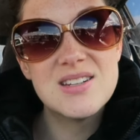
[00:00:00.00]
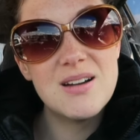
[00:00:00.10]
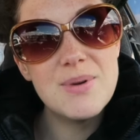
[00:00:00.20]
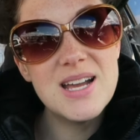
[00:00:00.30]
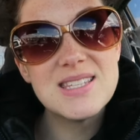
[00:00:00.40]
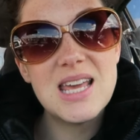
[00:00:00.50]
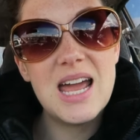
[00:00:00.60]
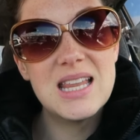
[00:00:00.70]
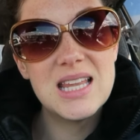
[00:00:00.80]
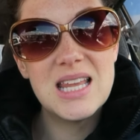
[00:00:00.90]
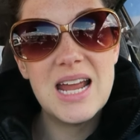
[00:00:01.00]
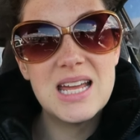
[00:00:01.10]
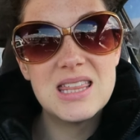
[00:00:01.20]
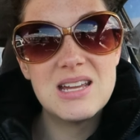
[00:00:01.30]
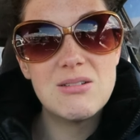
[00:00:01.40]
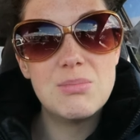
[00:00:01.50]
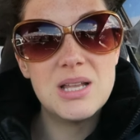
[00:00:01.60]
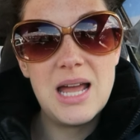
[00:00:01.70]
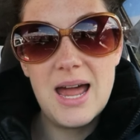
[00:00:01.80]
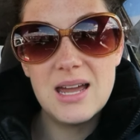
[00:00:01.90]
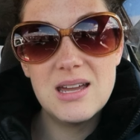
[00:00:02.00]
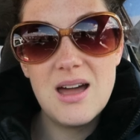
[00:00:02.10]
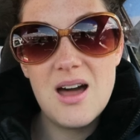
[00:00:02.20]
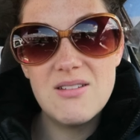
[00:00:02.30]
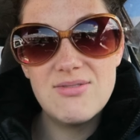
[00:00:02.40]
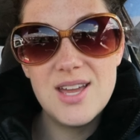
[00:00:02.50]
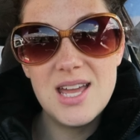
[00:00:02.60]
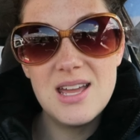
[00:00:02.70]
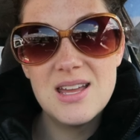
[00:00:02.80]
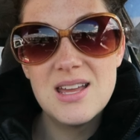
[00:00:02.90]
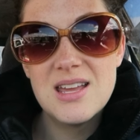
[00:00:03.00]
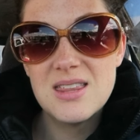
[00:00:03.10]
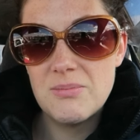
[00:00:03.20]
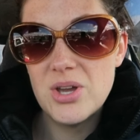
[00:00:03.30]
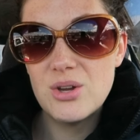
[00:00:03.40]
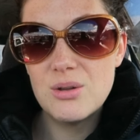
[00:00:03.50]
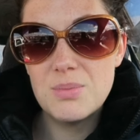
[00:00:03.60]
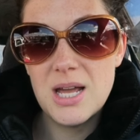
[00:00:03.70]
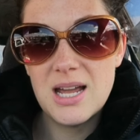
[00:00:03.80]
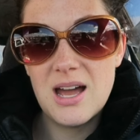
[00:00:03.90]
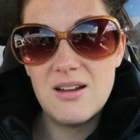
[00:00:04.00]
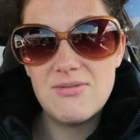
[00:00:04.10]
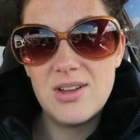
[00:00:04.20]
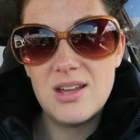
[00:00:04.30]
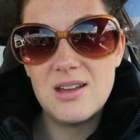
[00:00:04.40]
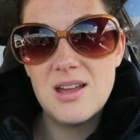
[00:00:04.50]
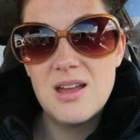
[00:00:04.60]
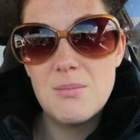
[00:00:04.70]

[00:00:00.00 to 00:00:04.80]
Starbucks, I like their black coffee. They make good black coffee.